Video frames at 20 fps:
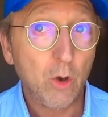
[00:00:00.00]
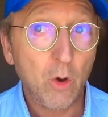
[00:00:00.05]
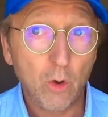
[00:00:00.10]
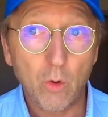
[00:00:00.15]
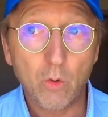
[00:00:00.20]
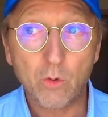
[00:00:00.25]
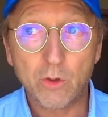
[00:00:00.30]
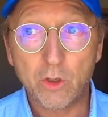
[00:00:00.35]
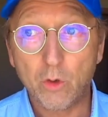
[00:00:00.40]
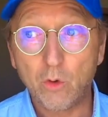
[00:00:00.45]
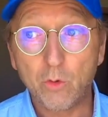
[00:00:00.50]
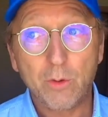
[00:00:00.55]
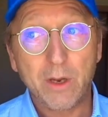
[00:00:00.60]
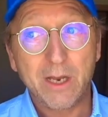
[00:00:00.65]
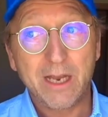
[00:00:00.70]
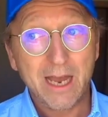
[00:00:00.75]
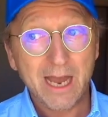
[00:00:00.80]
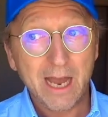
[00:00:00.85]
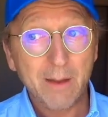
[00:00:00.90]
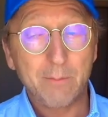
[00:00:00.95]
or it
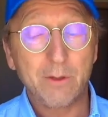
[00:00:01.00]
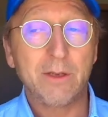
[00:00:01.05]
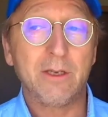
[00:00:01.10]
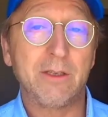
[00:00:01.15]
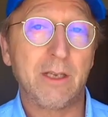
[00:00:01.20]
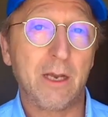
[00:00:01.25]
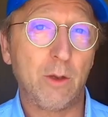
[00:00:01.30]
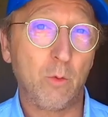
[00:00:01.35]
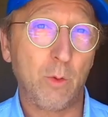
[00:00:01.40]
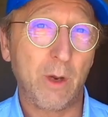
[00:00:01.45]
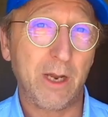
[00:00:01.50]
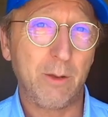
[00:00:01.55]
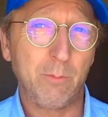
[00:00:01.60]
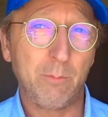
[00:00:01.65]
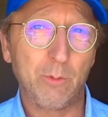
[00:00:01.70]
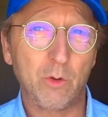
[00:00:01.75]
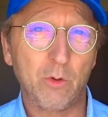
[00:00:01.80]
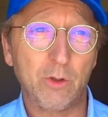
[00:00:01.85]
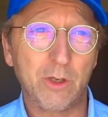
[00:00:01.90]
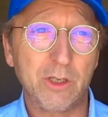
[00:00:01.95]
already happens that one
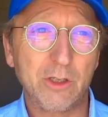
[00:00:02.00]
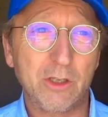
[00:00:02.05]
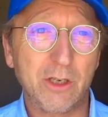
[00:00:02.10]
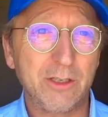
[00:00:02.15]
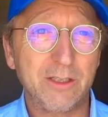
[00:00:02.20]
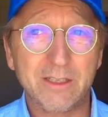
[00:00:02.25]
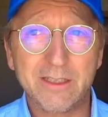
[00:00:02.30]
employee just